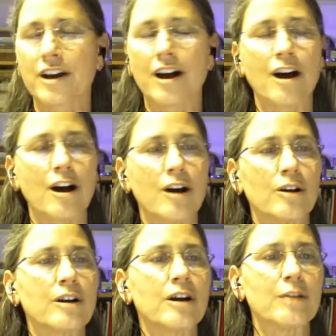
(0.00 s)

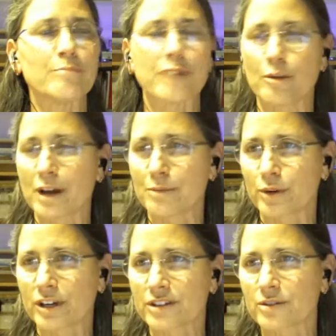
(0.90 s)
And Baobab
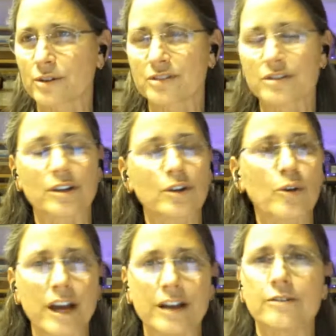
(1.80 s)
Press has the
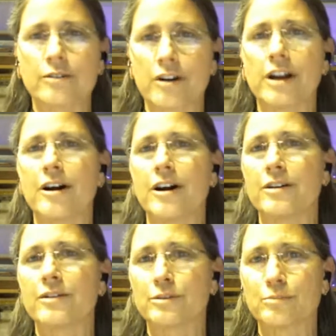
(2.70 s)
great
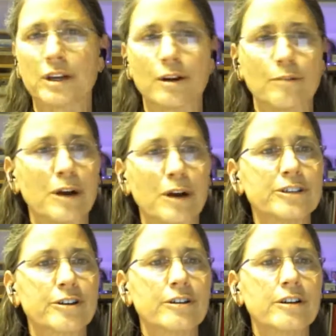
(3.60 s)
honor to be her
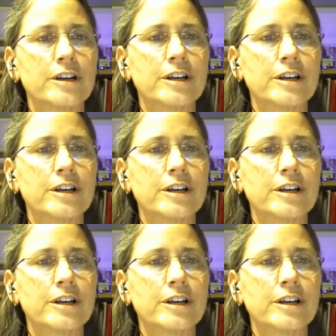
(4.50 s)
publisher.